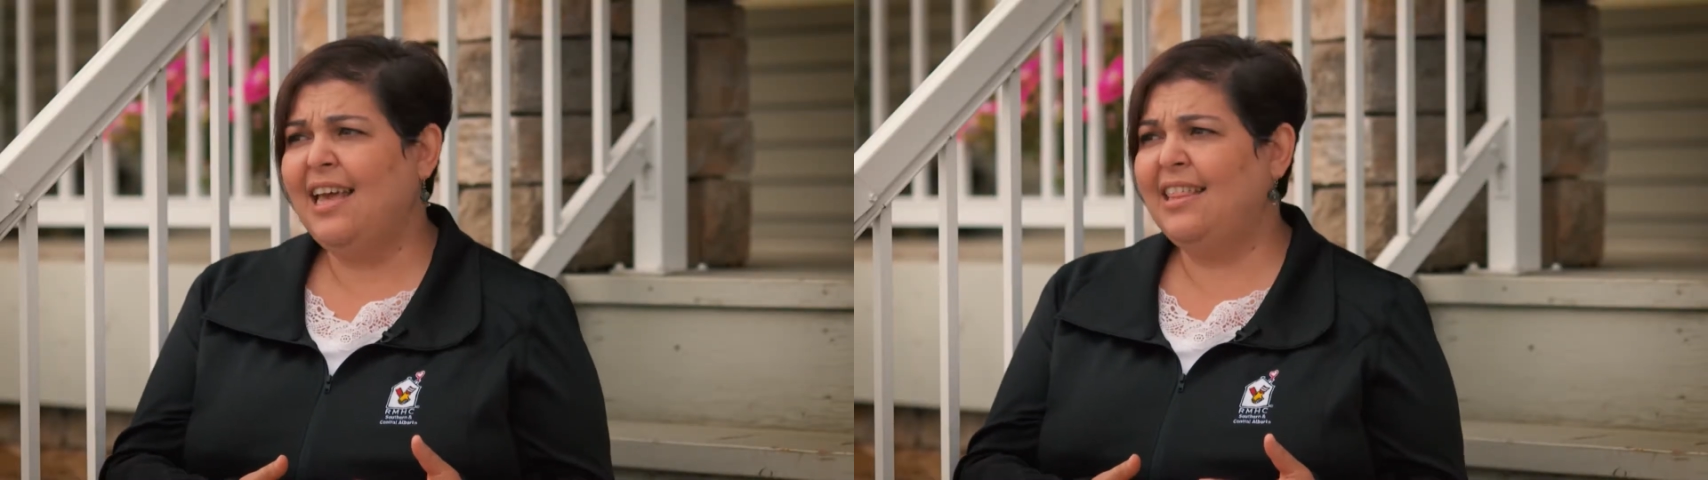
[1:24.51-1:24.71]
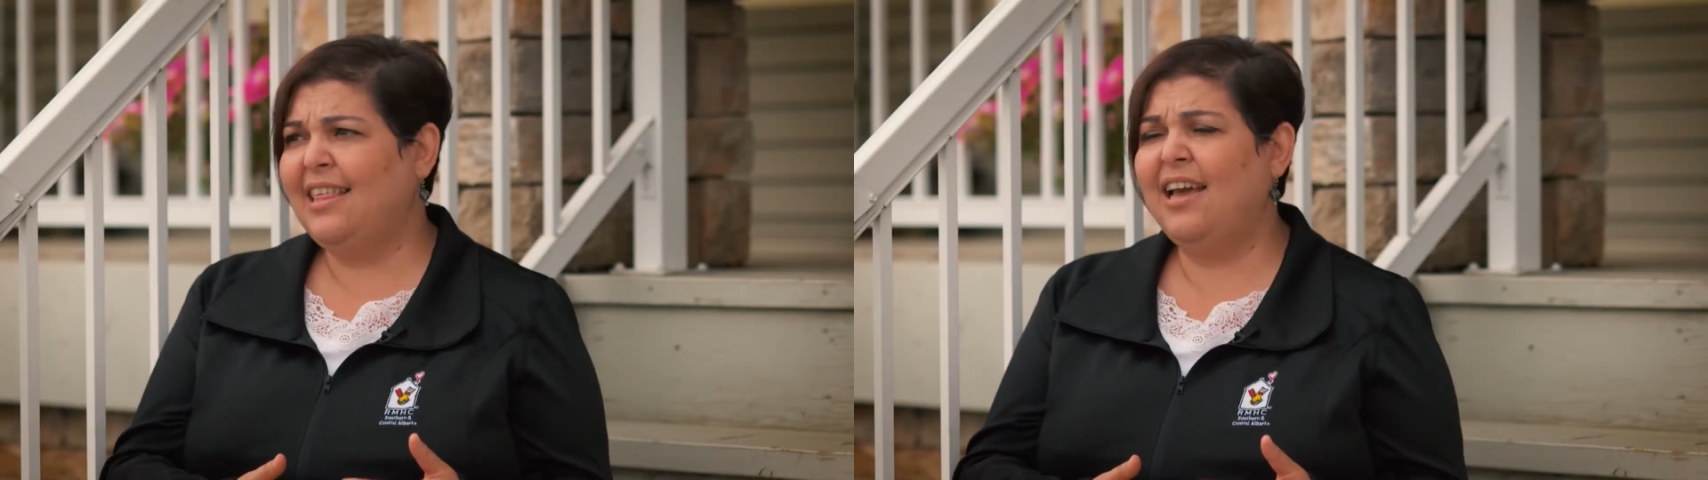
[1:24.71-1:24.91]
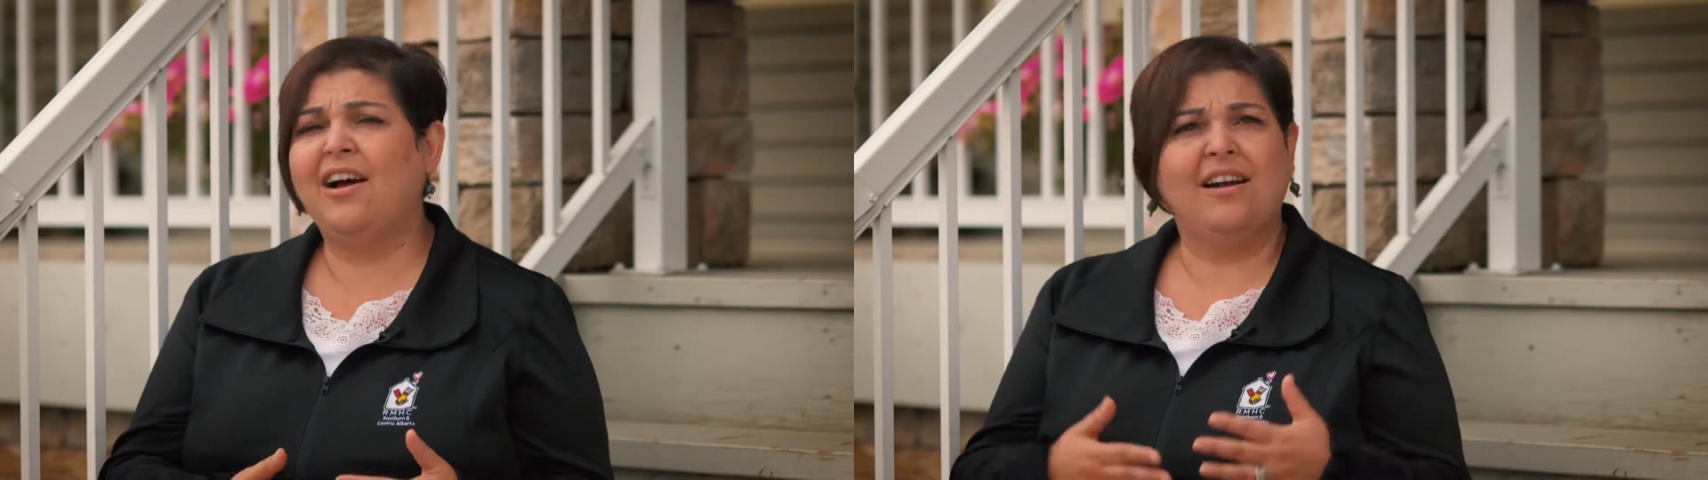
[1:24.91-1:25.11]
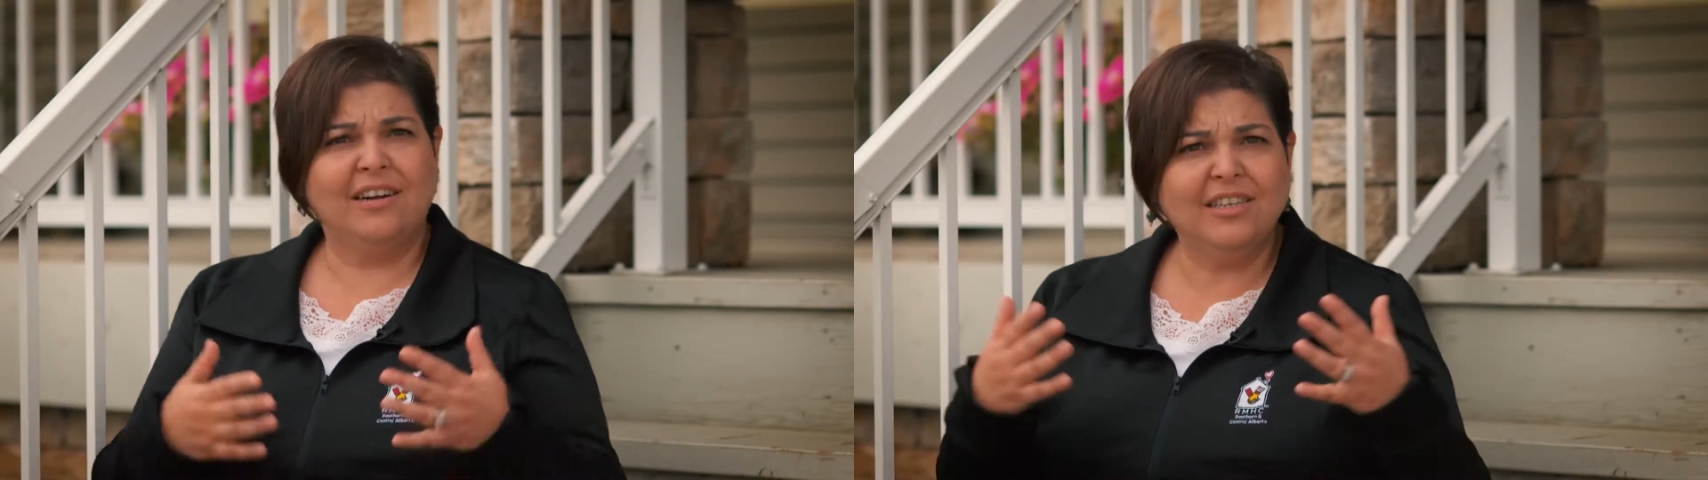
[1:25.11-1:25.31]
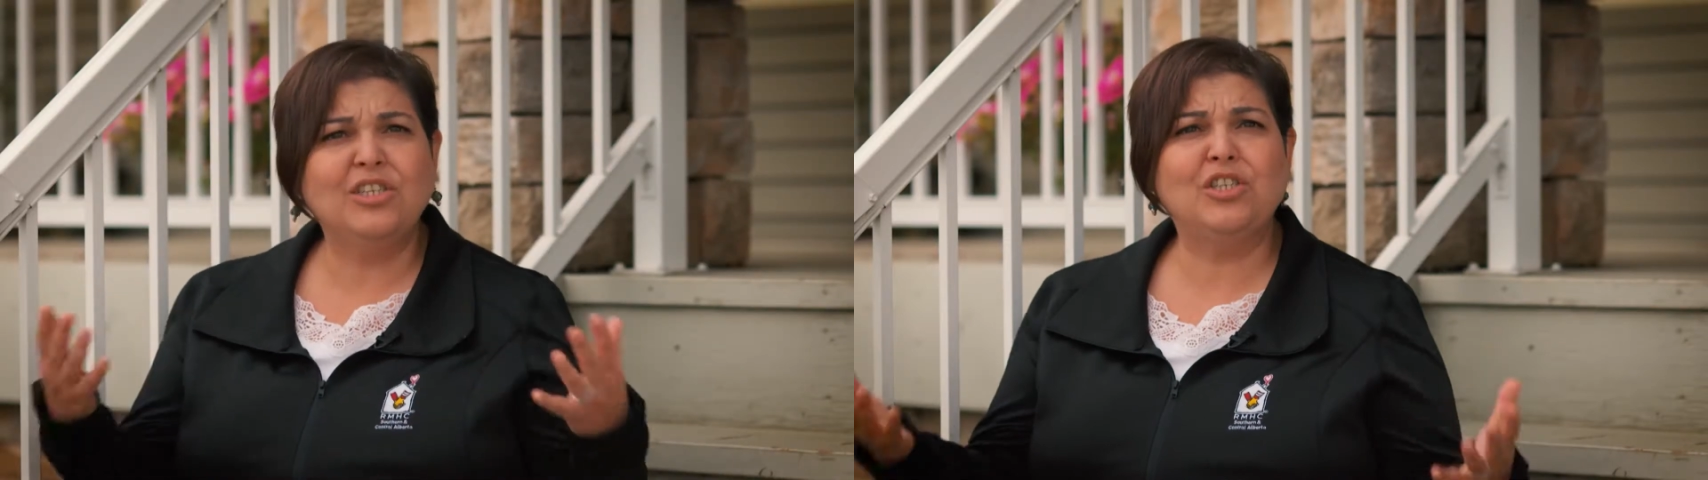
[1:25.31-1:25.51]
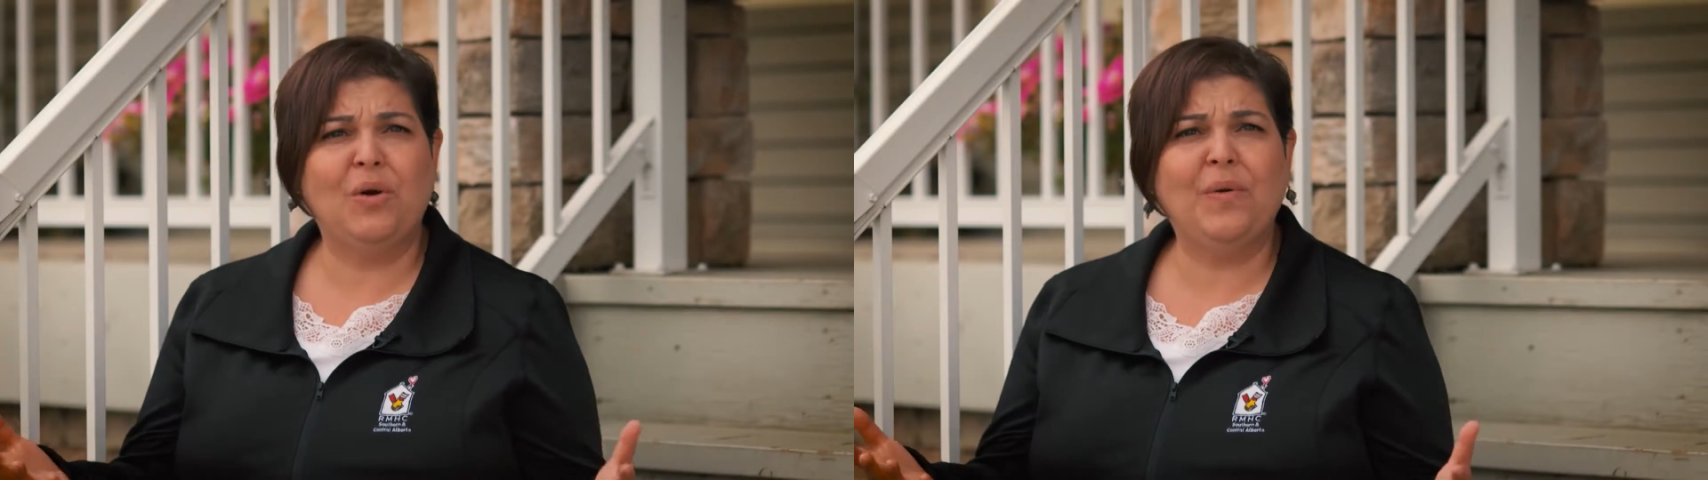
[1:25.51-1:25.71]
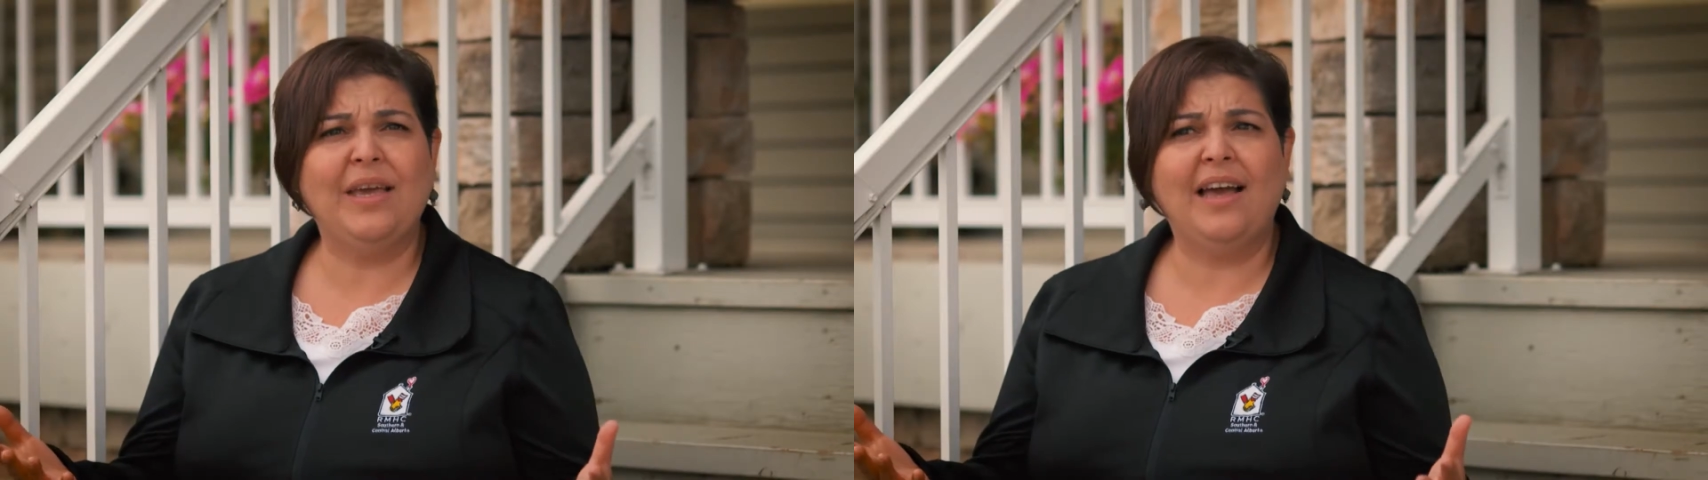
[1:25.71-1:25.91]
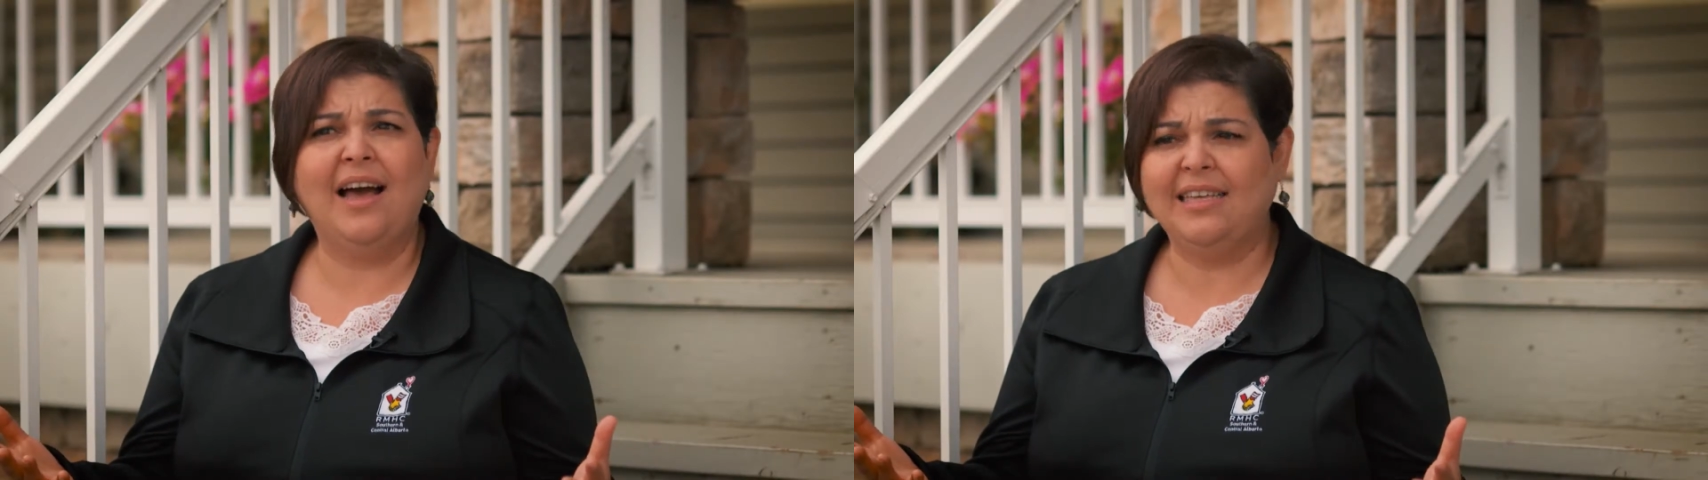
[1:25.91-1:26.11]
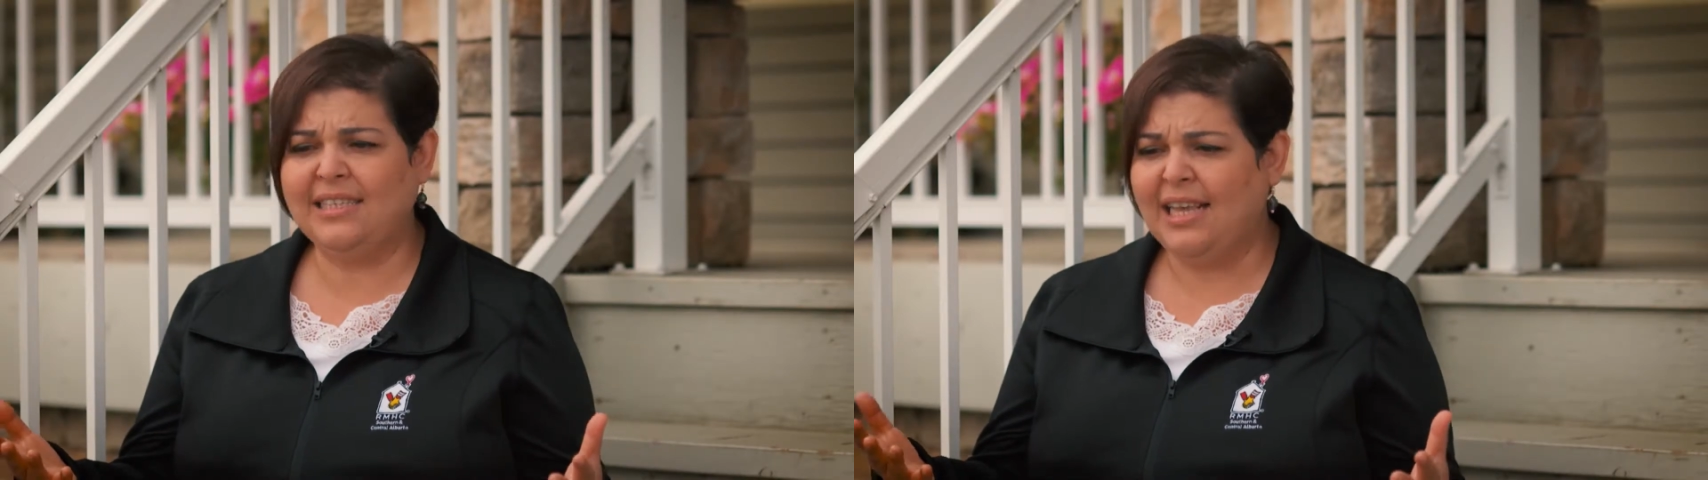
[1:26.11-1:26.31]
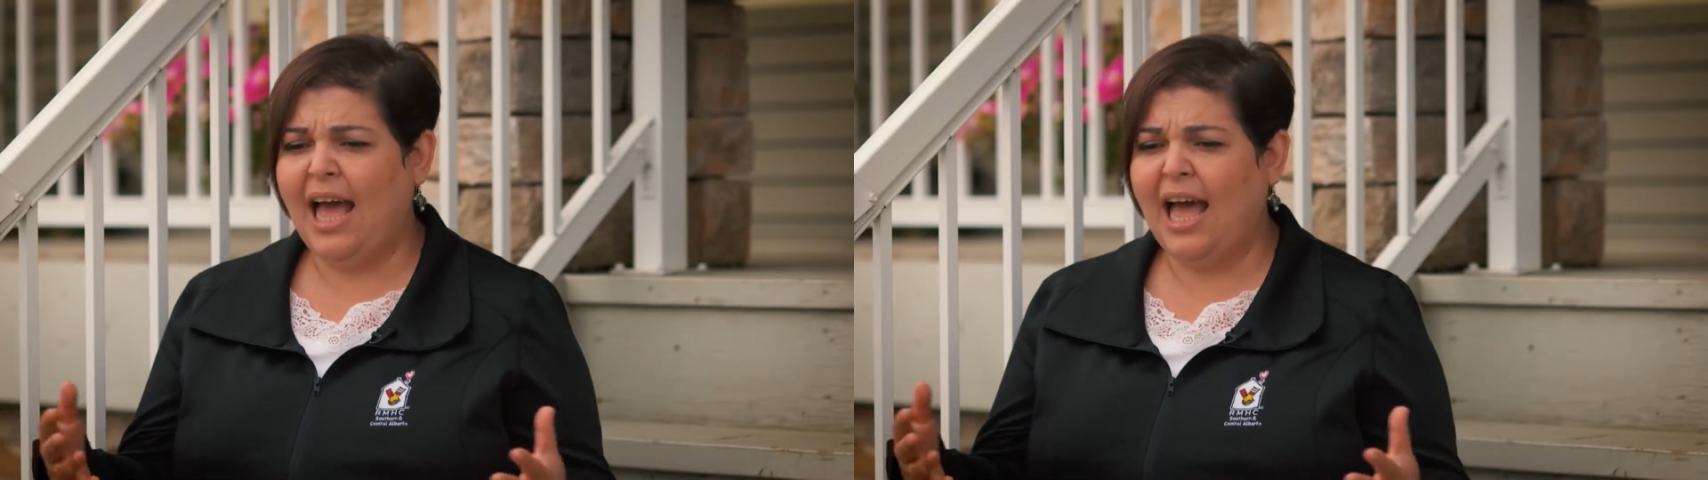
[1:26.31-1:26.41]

they are showing us